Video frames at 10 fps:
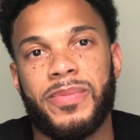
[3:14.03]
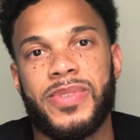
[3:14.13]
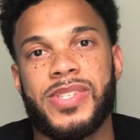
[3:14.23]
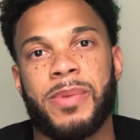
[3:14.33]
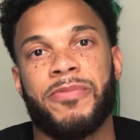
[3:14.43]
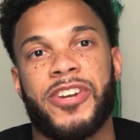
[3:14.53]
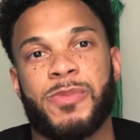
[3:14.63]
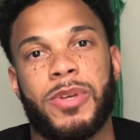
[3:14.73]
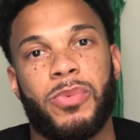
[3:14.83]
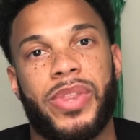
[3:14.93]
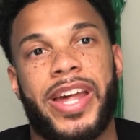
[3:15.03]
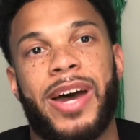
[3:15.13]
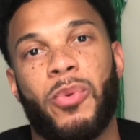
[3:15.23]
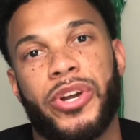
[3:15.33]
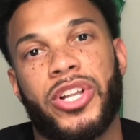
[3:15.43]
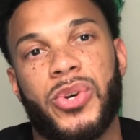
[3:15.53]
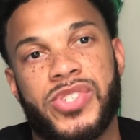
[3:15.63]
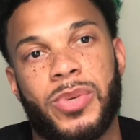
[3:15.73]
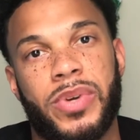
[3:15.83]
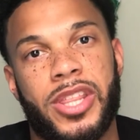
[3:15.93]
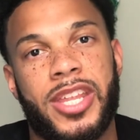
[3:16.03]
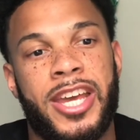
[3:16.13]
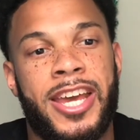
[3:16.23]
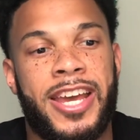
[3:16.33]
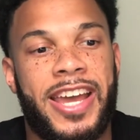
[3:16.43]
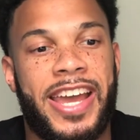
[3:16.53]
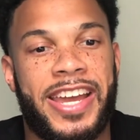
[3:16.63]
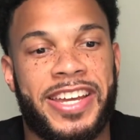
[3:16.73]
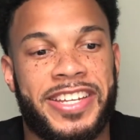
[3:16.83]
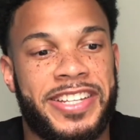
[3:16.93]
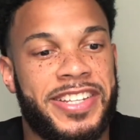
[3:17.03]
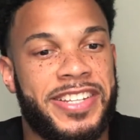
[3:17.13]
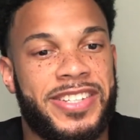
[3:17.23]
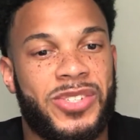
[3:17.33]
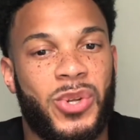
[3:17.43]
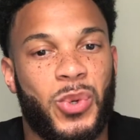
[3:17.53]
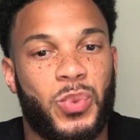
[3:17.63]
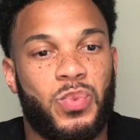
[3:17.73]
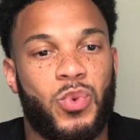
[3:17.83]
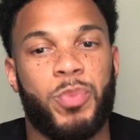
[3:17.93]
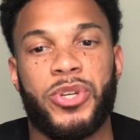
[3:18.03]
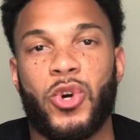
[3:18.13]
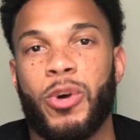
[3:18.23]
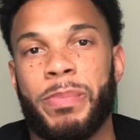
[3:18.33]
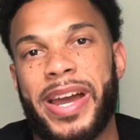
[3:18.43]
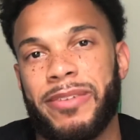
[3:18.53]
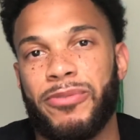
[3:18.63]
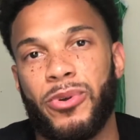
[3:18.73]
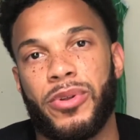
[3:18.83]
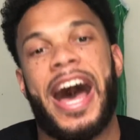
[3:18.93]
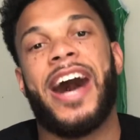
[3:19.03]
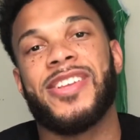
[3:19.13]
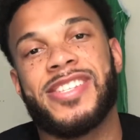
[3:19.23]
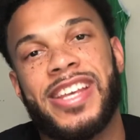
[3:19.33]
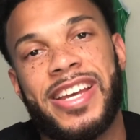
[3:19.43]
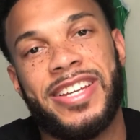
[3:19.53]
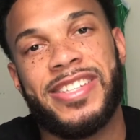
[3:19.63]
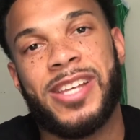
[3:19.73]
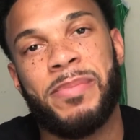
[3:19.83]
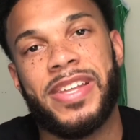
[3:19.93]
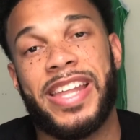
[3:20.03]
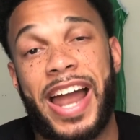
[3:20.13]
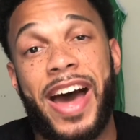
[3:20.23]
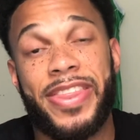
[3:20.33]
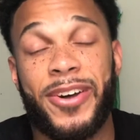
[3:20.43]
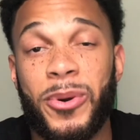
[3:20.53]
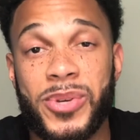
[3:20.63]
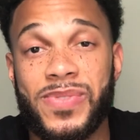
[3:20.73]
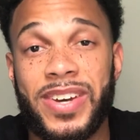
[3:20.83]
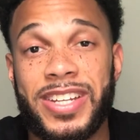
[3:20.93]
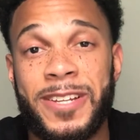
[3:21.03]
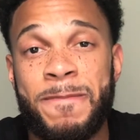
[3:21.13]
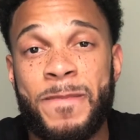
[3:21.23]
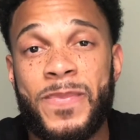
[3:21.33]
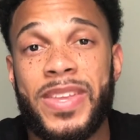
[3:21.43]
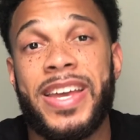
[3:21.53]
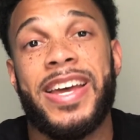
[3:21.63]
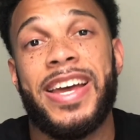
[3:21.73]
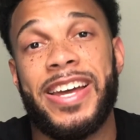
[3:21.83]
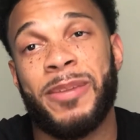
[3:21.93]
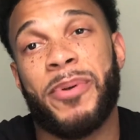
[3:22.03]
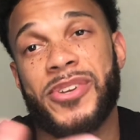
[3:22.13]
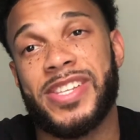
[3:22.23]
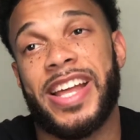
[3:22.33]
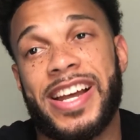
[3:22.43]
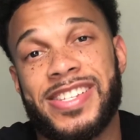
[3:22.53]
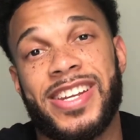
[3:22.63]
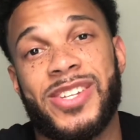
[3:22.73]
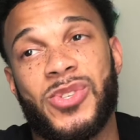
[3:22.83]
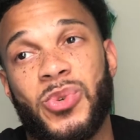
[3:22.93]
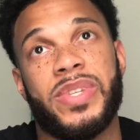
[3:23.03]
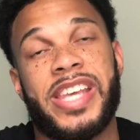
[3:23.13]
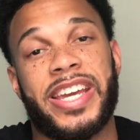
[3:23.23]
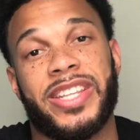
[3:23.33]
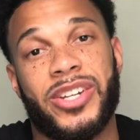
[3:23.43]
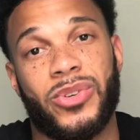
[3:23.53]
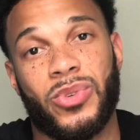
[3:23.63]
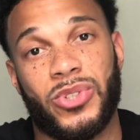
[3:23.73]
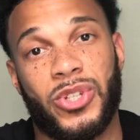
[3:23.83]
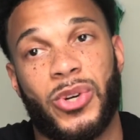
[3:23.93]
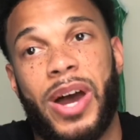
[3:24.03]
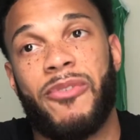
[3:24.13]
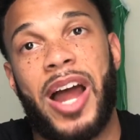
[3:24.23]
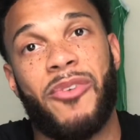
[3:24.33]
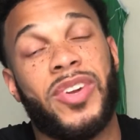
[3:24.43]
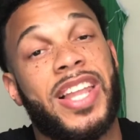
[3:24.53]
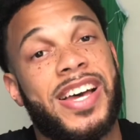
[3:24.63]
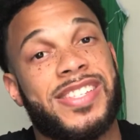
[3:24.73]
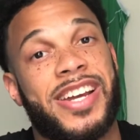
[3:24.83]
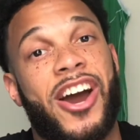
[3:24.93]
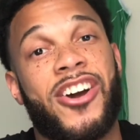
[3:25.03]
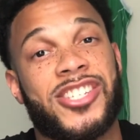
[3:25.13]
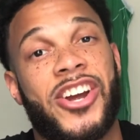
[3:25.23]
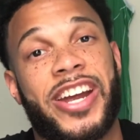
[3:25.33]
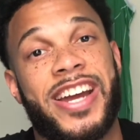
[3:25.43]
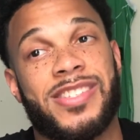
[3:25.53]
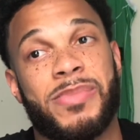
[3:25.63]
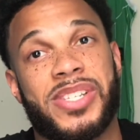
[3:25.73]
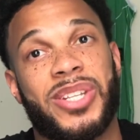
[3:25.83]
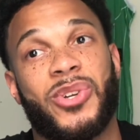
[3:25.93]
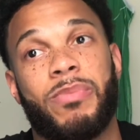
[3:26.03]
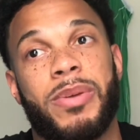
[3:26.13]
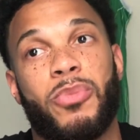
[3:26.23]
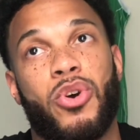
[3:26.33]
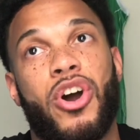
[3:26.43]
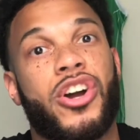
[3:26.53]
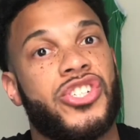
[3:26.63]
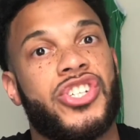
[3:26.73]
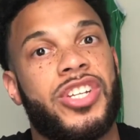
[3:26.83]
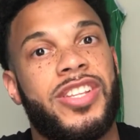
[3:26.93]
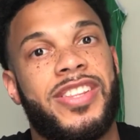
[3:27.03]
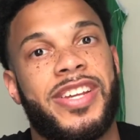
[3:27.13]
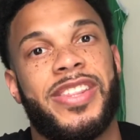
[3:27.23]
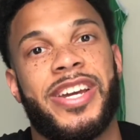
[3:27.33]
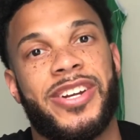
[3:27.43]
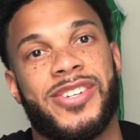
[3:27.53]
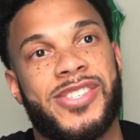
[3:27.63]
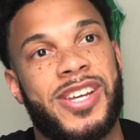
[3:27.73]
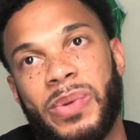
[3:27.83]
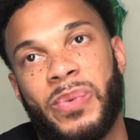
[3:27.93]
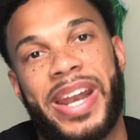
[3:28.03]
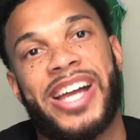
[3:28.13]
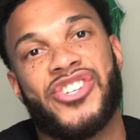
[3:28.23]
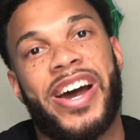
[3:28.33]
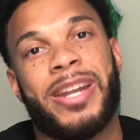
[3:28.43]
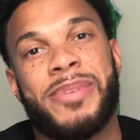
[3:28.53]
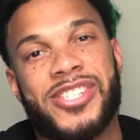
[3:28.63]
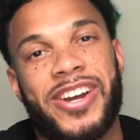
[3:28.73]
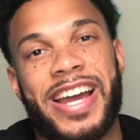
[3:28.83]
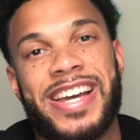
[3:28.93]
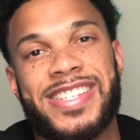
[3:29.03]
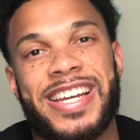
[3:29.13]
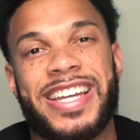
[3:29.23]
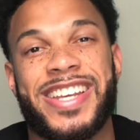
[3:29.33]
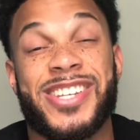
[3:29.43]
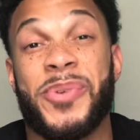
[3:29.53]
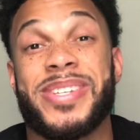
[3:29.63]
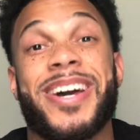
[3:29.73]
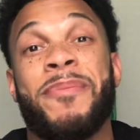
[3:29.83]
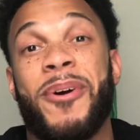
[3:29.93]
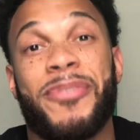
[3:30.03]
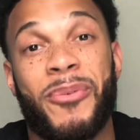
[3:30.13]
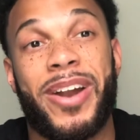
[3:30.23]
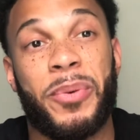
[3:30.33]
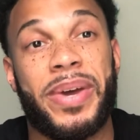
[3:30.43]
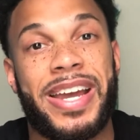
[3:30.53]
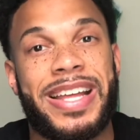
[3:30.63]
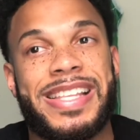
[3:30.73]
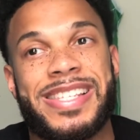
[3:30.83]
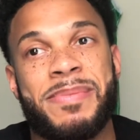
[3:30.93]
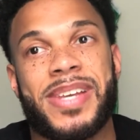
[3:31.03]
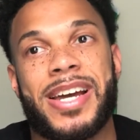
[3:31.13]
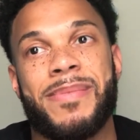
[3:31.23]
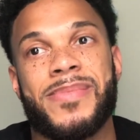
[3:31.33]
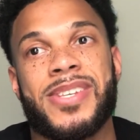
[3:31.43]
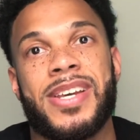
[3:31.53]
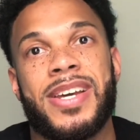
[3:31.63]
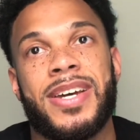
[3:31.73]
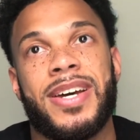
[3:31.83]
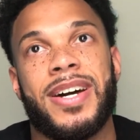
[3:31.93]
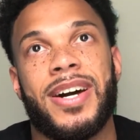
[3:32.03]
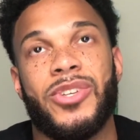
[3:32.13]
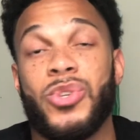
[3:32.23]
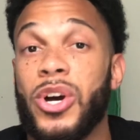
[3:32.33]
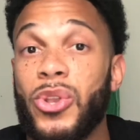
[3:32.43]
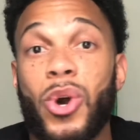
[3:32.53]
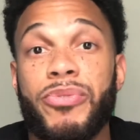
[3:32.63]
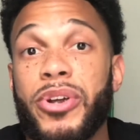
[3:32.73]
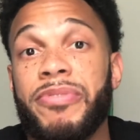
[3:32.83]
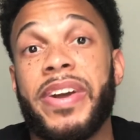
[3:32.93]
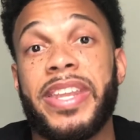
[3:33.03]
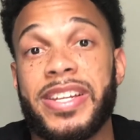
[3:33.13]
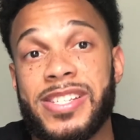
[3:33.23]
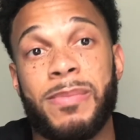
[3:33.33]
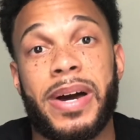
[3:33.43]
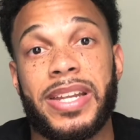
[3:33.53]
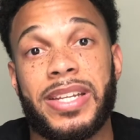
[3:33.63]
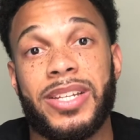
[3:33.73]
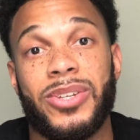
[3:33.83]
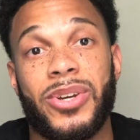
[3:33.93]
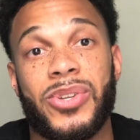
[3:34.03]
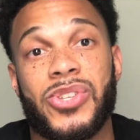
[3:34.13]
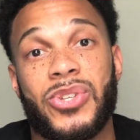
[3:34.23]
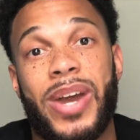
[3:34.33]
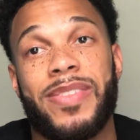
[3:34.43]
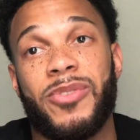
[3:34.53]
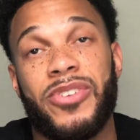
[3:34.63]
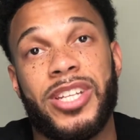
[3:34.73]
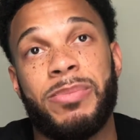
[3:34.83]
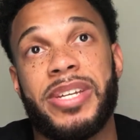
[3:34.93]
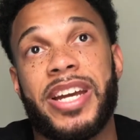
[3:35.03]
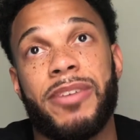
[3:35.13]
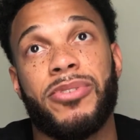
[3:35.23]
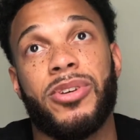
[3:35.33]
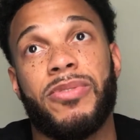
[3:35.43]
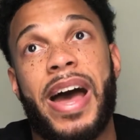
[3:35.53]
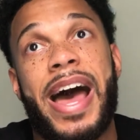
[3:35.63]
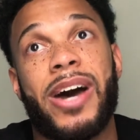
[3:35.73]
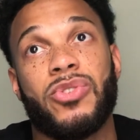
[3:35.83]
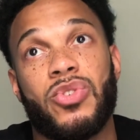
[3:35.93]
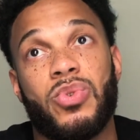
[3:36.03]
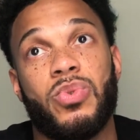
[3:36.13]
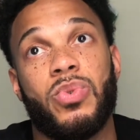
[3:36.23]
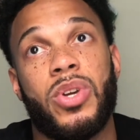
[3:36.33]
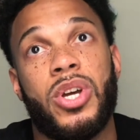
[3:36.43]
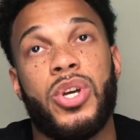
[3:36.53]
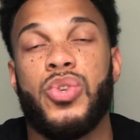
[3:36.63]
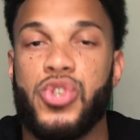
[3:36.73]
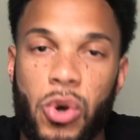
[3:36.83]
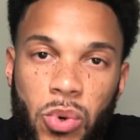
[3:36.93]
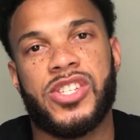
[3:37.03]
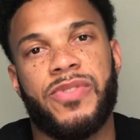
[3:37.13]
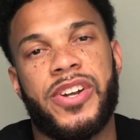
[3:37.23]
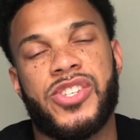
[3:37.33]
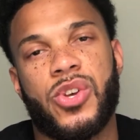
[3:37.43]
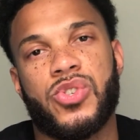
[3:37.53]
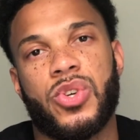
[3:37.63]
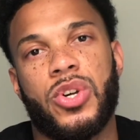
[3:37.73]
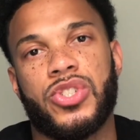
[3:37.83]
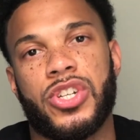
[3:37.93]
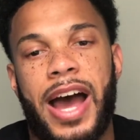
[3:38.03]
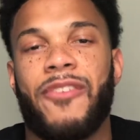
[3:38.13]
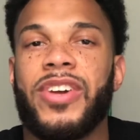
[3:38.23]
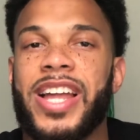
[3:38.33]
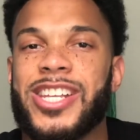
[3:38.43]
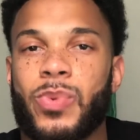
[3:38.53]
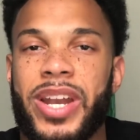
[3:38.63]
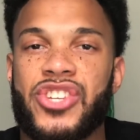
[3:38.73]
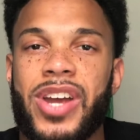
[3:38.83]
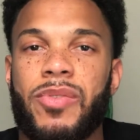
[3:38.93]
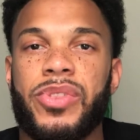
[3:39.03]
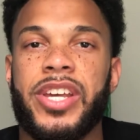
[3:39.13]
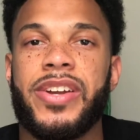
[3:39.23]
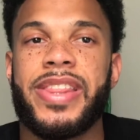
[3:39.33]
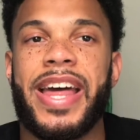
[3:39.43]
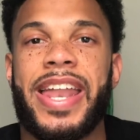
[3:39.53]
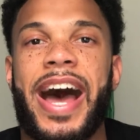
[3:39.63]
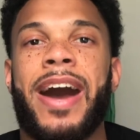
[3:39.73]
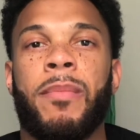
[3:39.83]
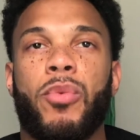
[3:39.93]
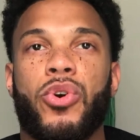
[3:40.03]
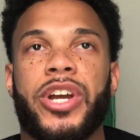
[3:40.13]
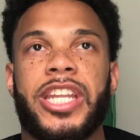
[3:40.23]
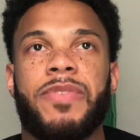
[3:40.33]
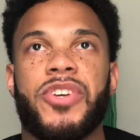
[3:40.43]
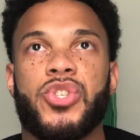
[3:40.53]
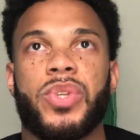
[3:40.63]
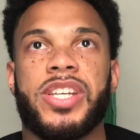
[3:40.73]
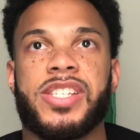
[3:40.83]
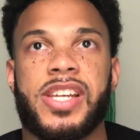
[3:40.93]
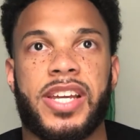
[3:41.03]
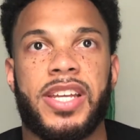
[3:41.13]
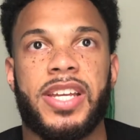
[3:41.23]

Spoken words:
some French people that I work closely with, and we'll be going back and forth. I'll say something that I thought was funny, and the person that I said it to would take it literal. I realize that our sarcasm is a little bit more harsh than theirs. When I try to be sarcastic, it doesn't always come off the right way, and sometimes you don't know if you're offending somebody, so you have to really be careful of how you joke. It's a very social culture. I realized when I traveled there that I'm more individualistic